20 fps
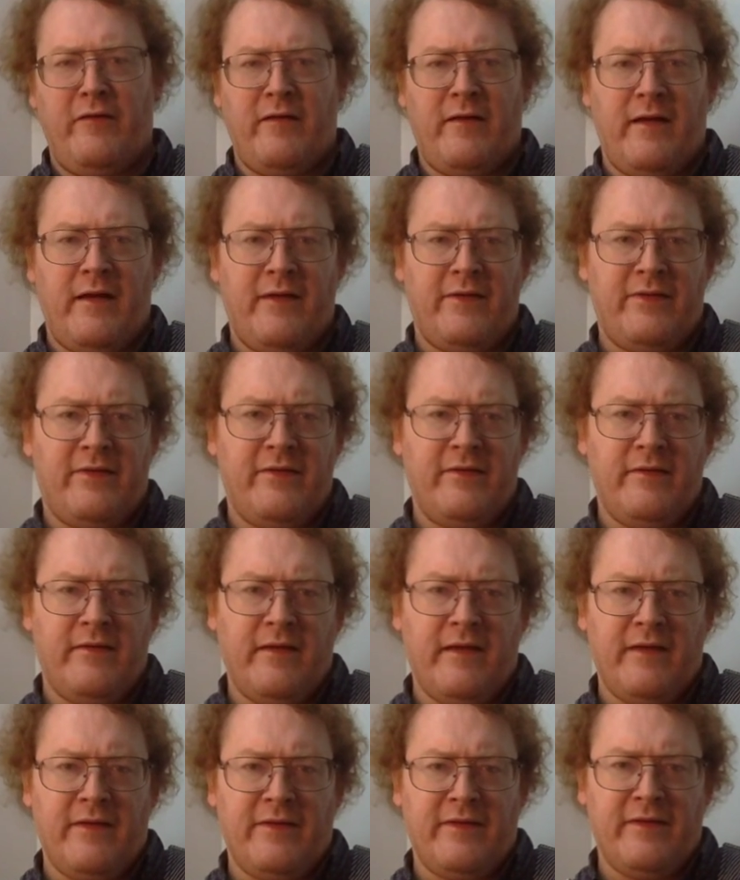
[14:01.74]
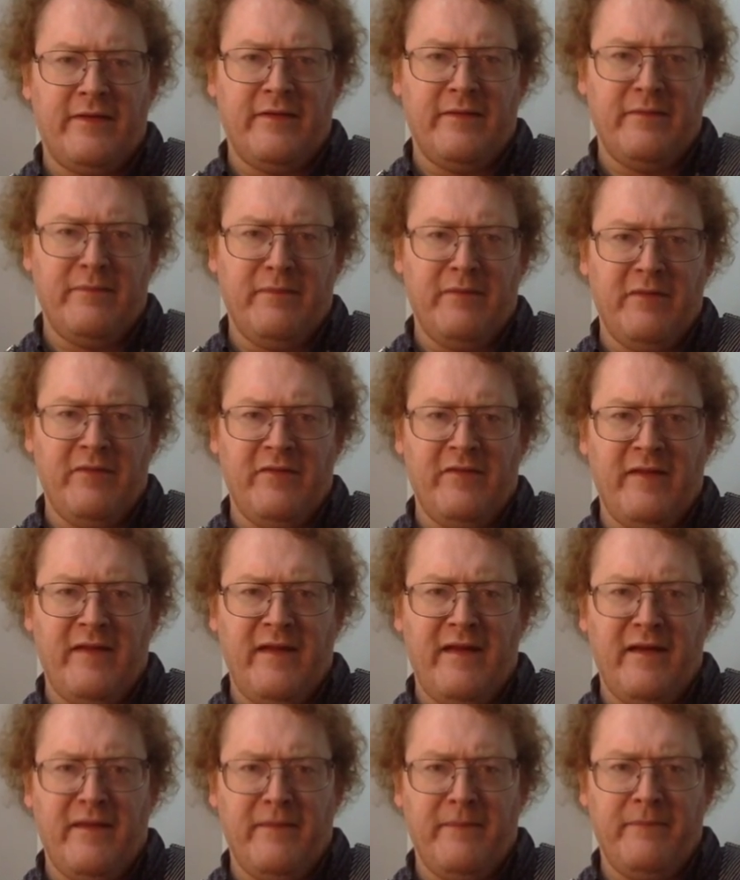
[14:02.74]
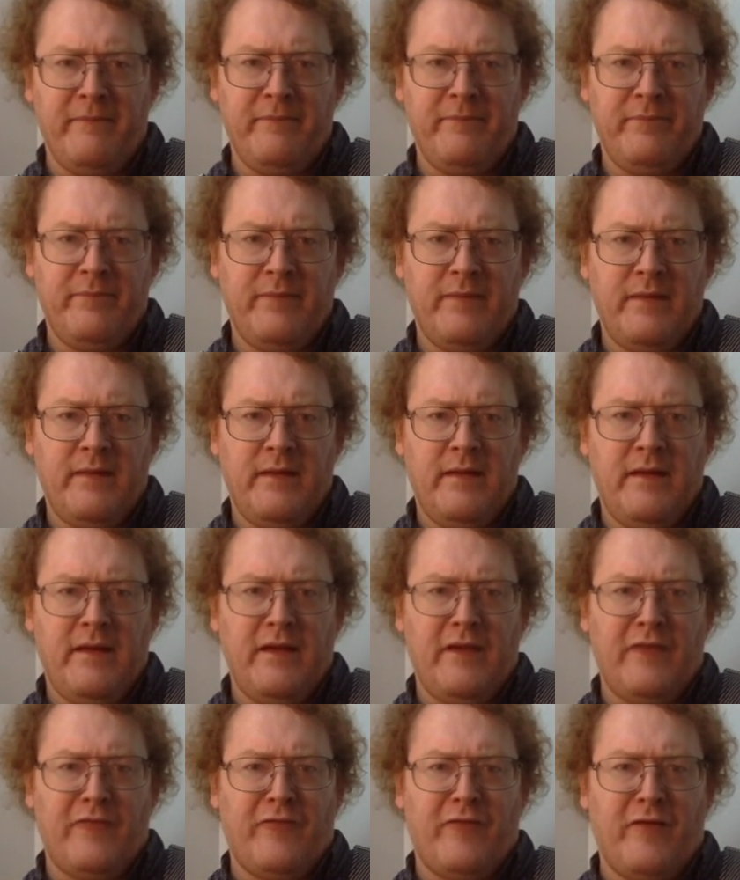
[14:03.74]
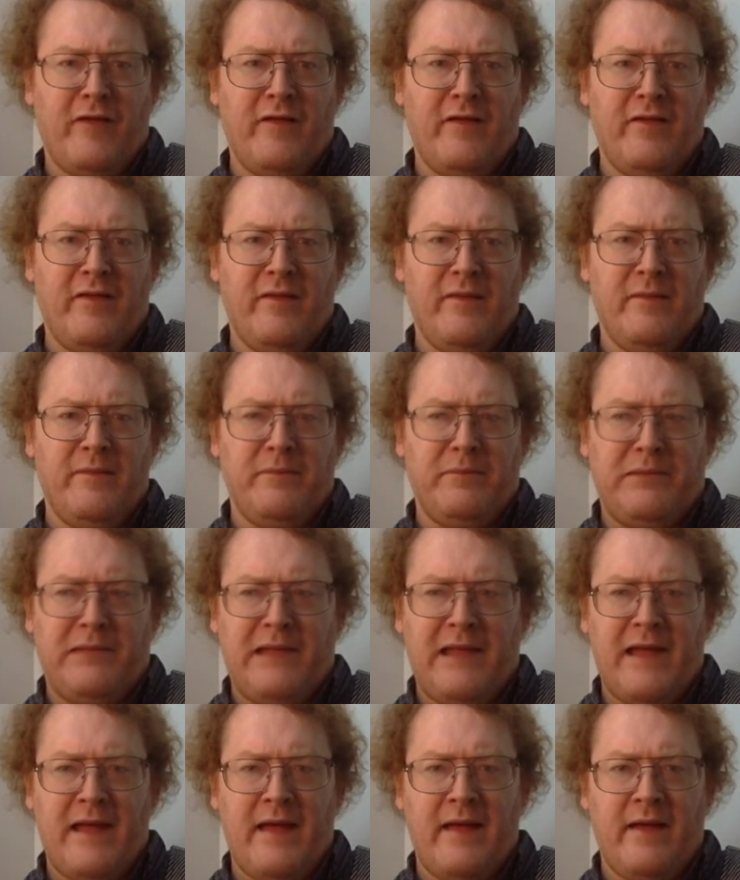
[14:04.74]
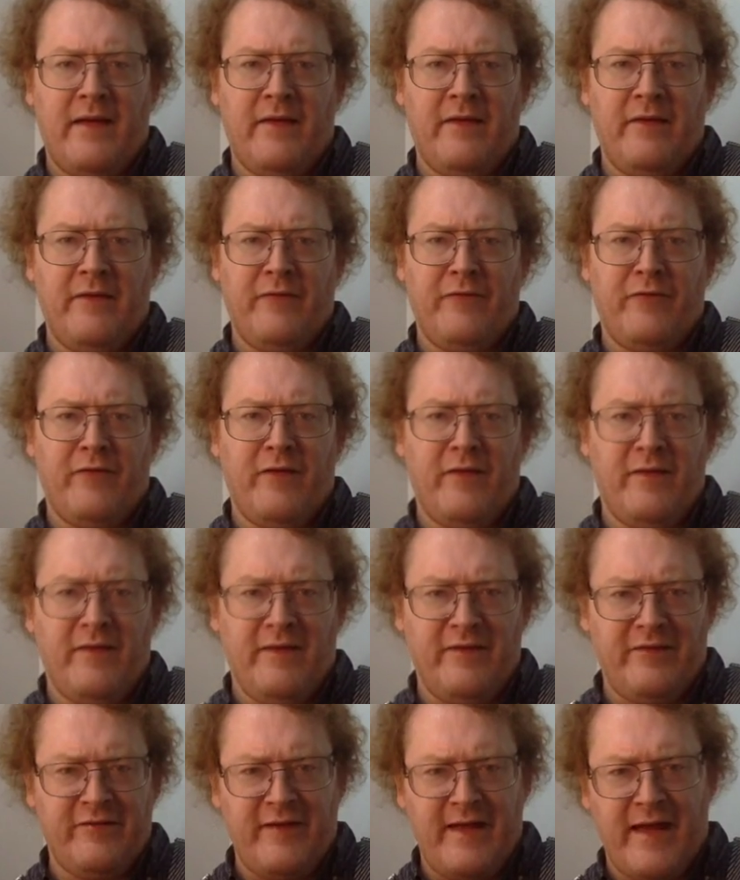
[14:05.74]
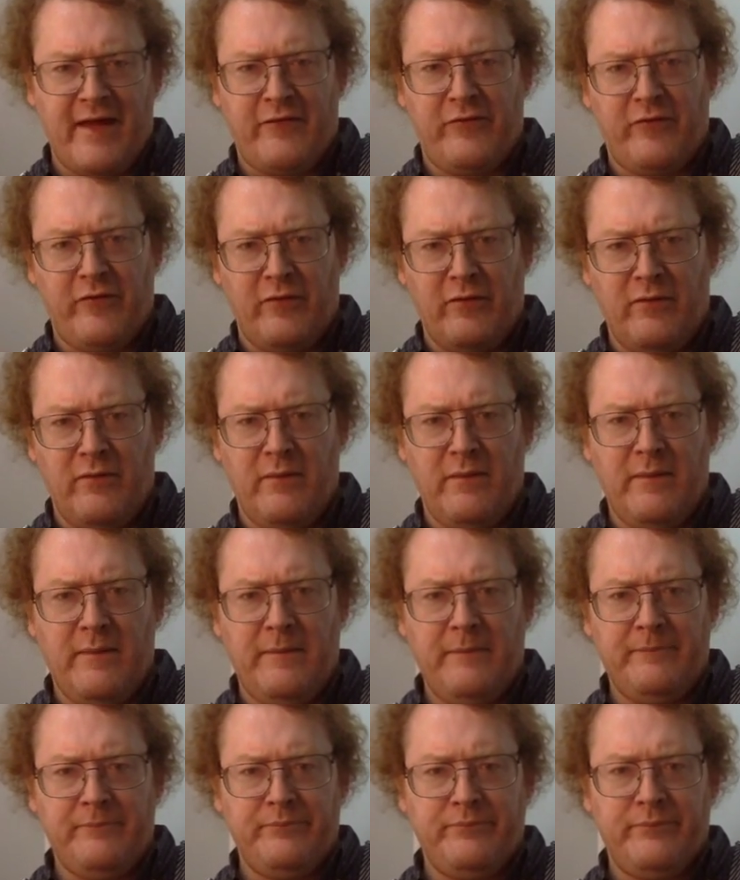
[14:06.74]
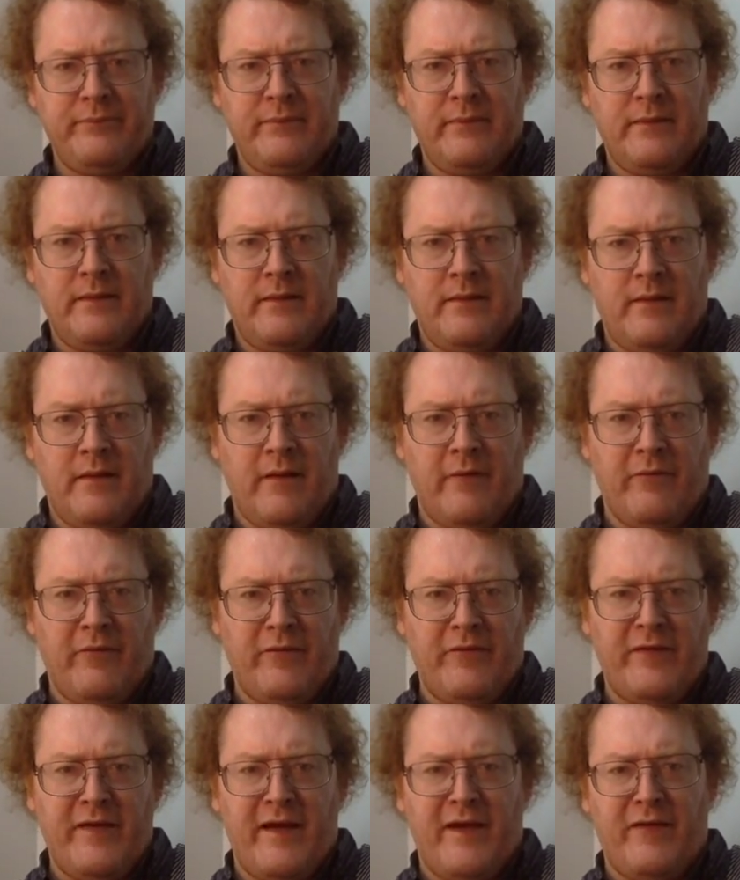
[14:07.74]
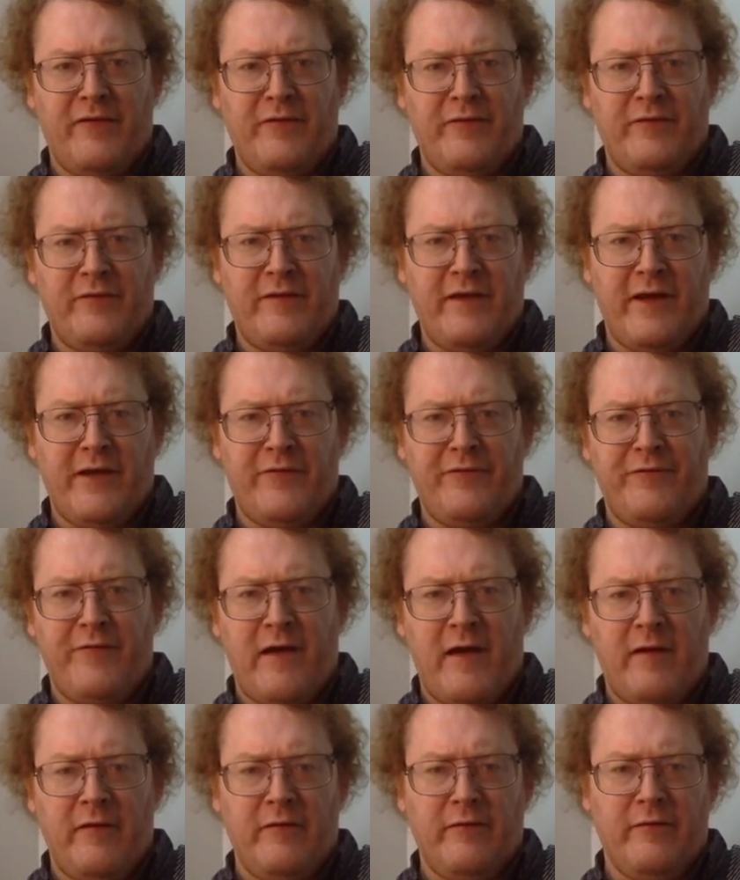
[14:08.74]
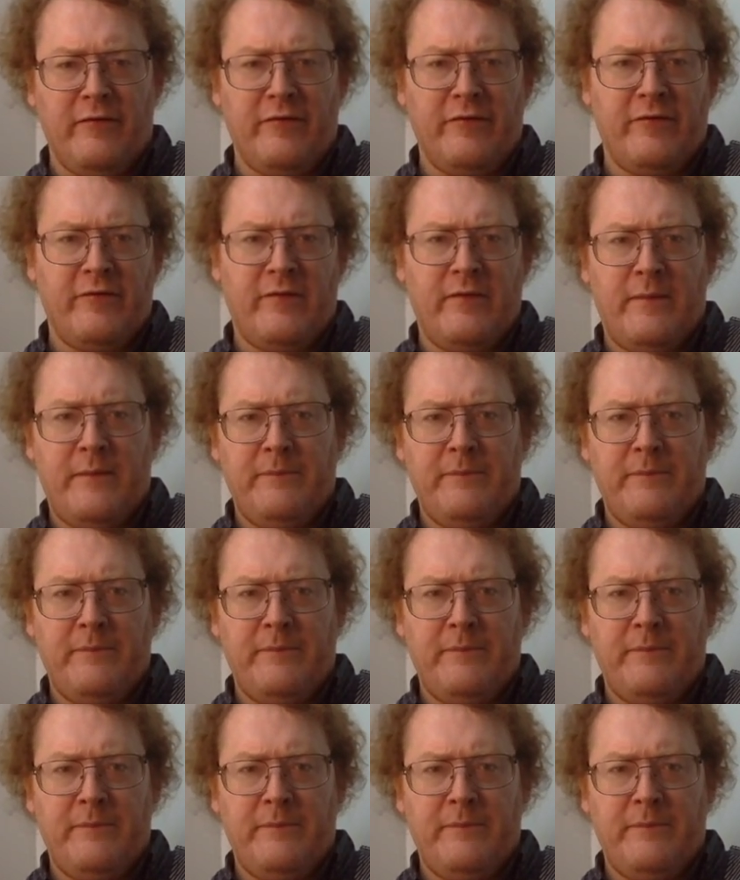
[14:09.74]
at the museum in front of the statue of the town founders,